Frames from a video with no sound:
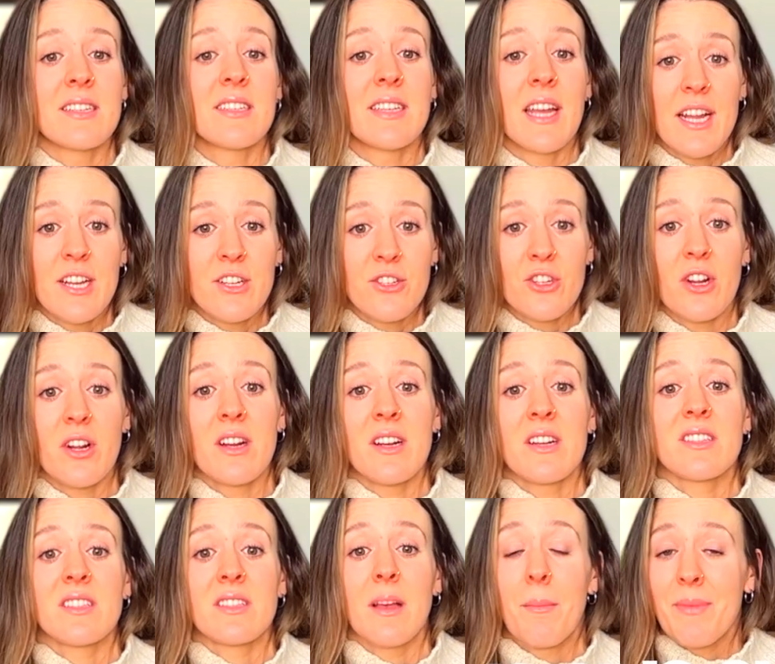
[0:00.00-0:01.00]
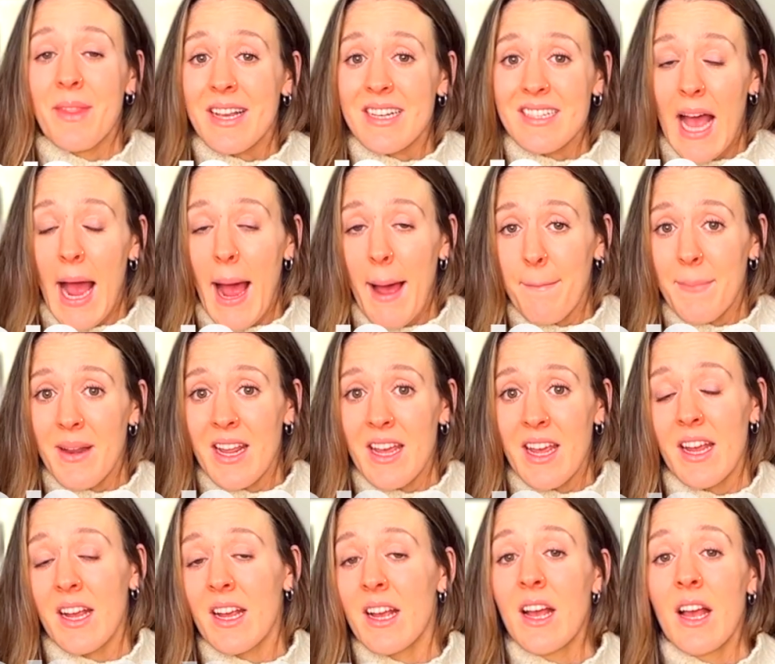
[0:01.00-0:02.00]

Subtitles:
danger, something's happening,